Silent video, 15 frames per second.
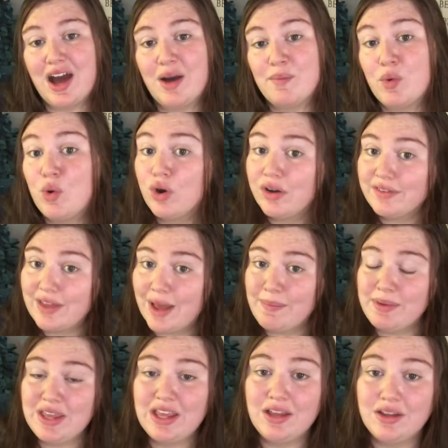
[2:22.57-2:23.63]
or it's
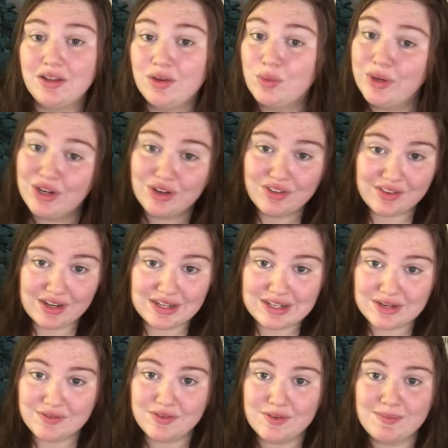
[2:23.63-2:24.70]
happening quicker than it did
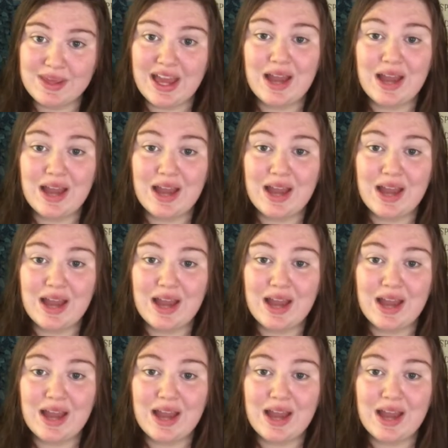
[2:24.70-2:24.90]
for me.